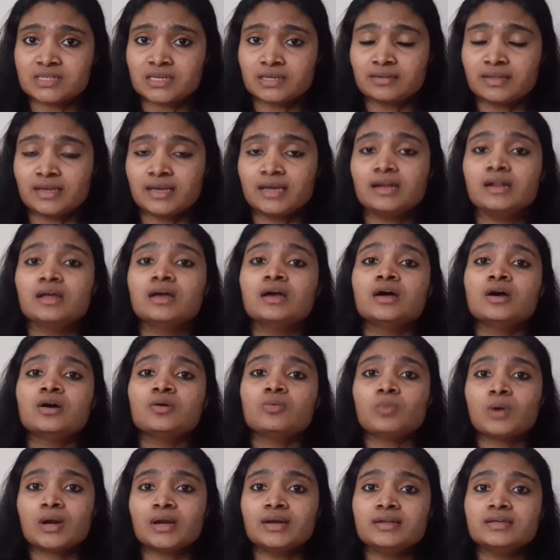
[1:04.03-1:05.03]
are there.
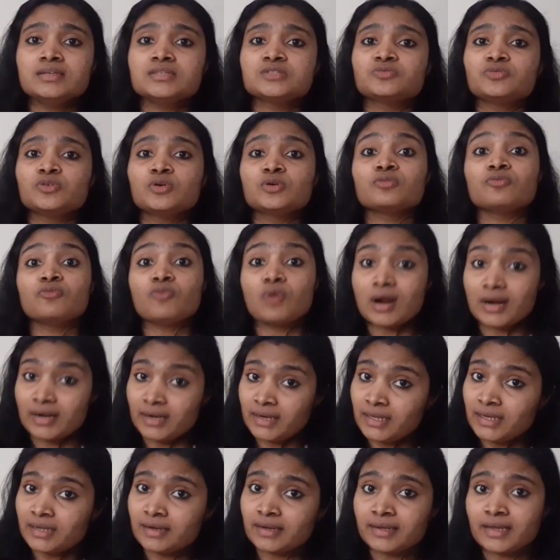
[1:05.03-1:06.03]
One is for
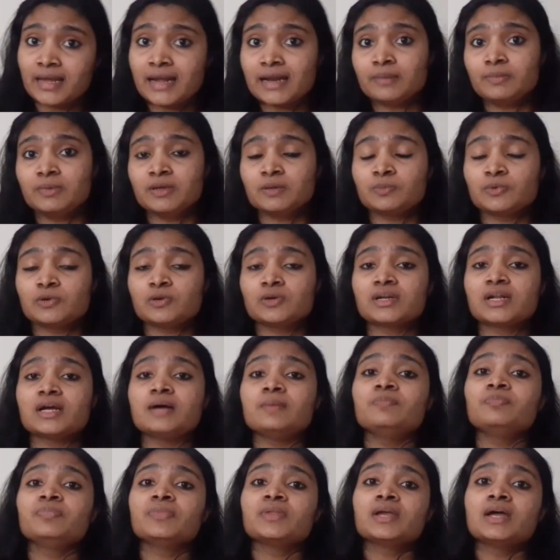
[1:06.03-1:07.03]
one year academic
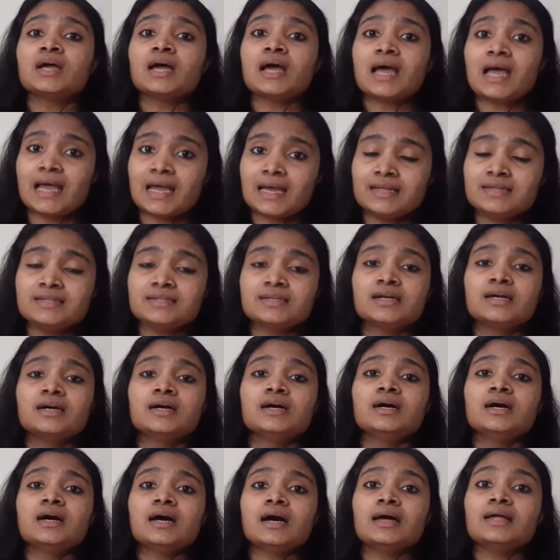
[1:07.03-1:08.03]
program and
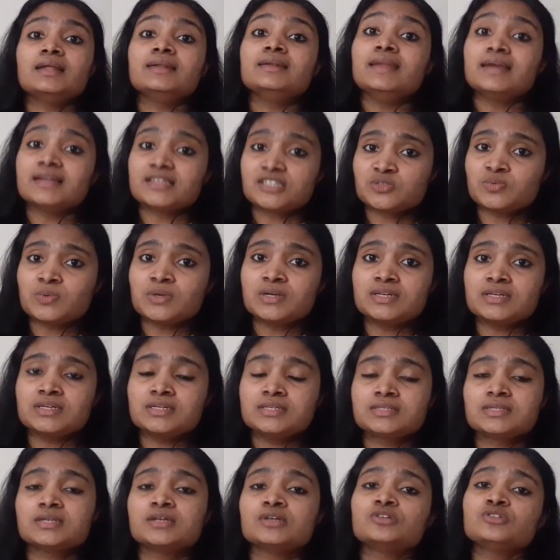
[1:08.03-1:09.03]
next one
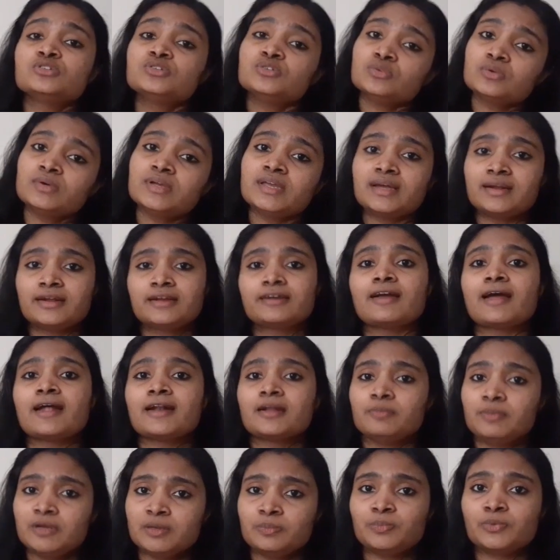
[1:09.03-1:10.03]
is two year
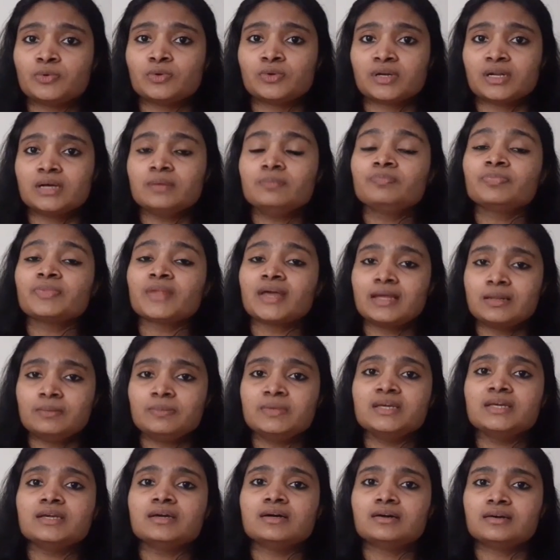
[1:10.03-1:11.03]
academic program. I'll
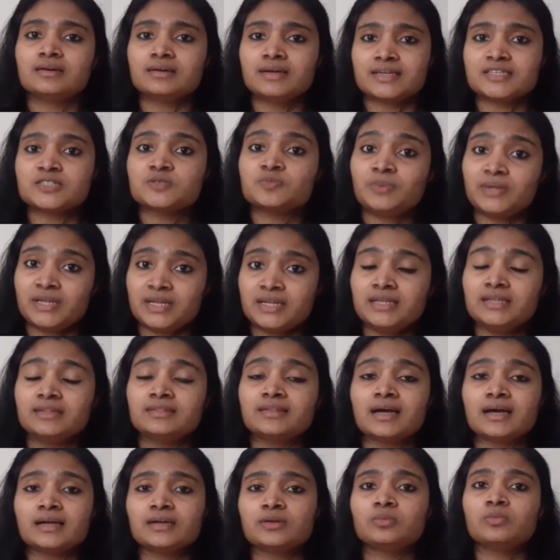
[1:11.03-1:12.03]
be uh,
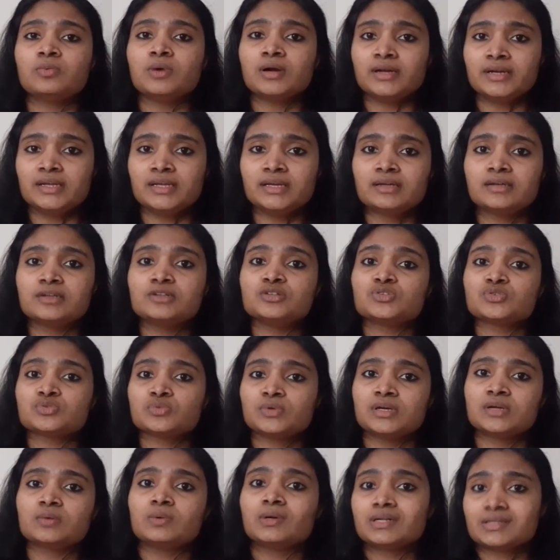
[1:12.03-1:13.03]
explaining that one year and
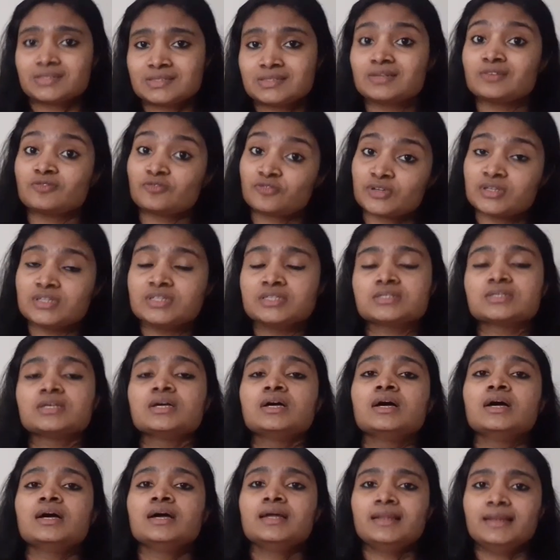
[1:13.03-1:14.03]
two year what is the difference
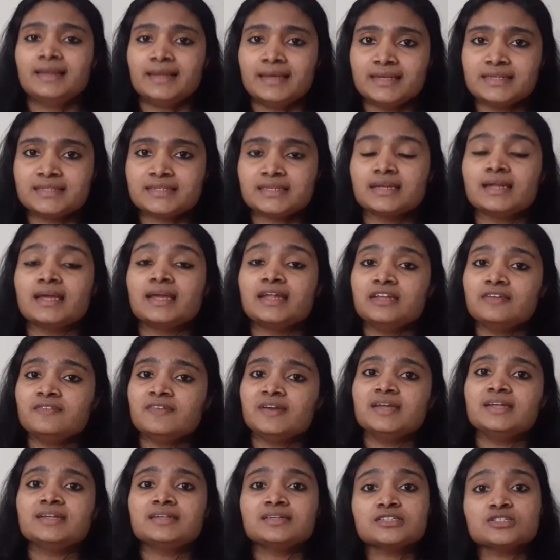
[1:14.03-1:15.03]
later.
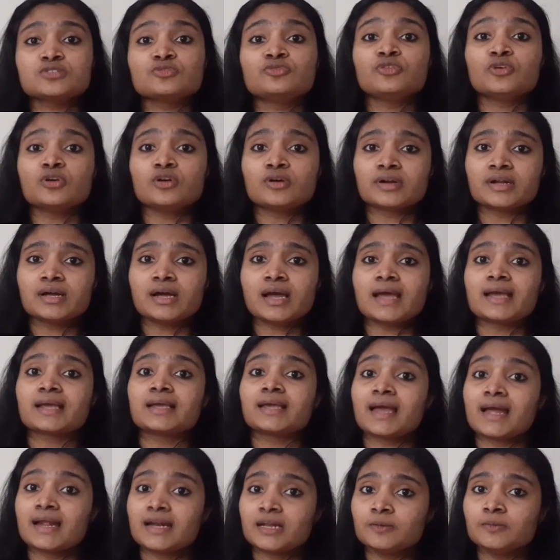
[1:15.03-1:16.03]
Anyway, it is for a
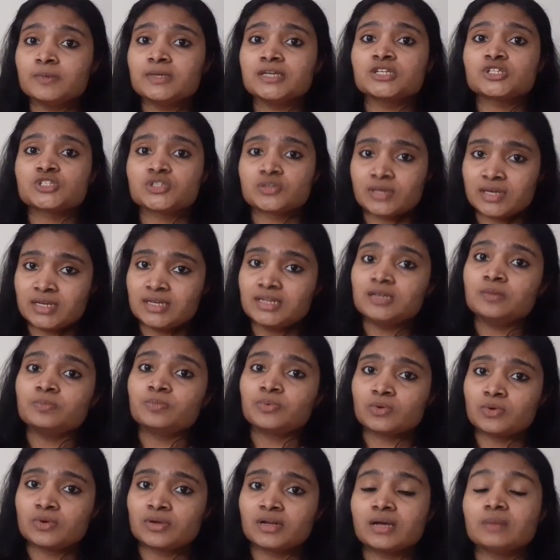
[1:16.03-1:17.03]
academic training
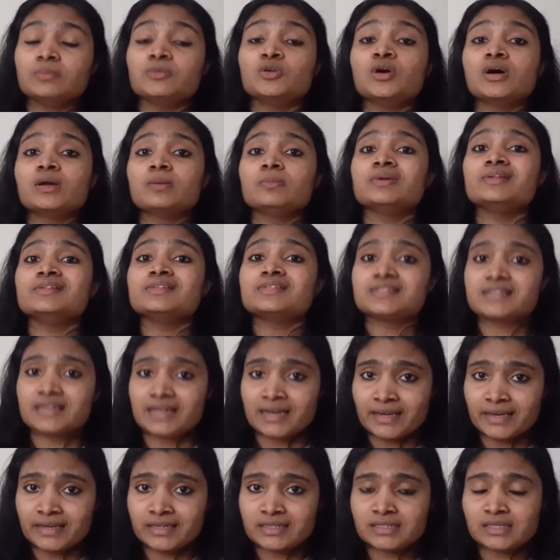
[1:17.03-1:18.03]
program you are being
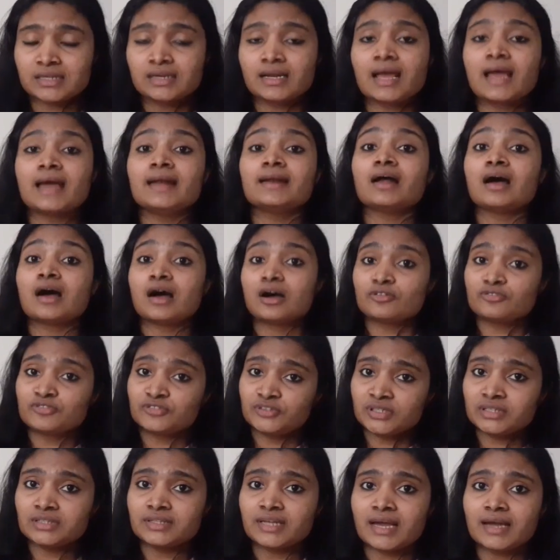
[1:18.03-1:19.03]
selected and
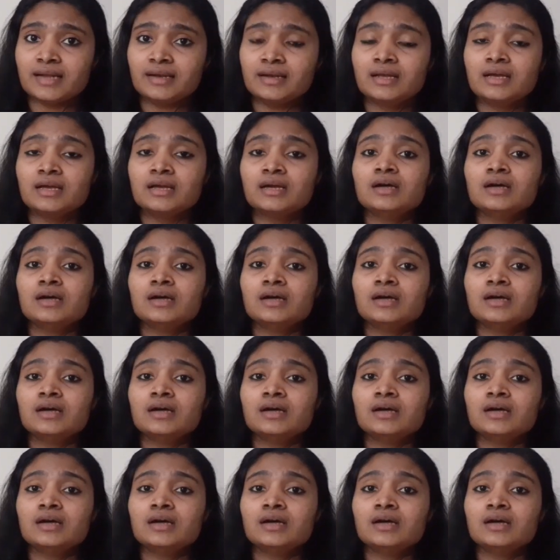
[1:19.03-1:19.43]
after that